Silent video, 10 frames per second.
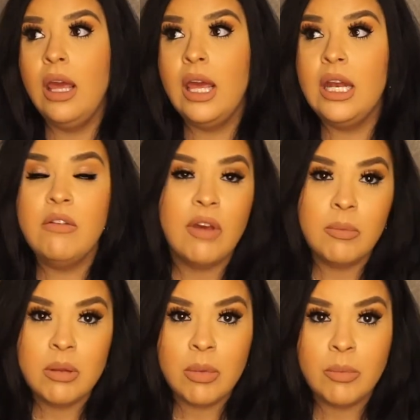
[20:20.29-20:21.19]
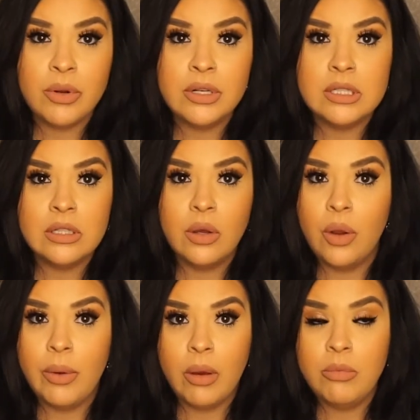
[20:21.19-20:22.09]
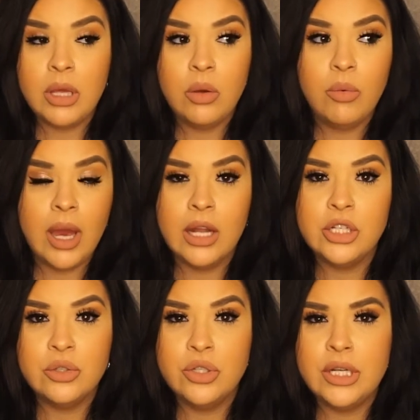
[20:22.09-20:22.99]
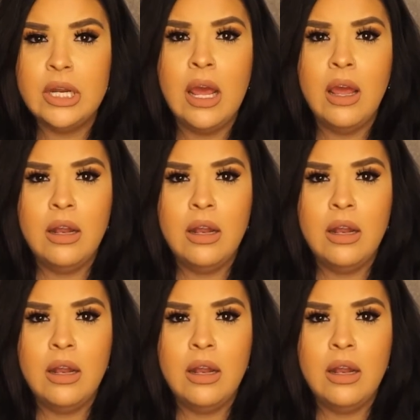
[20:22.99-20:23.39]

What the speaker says: Any family members around me who had children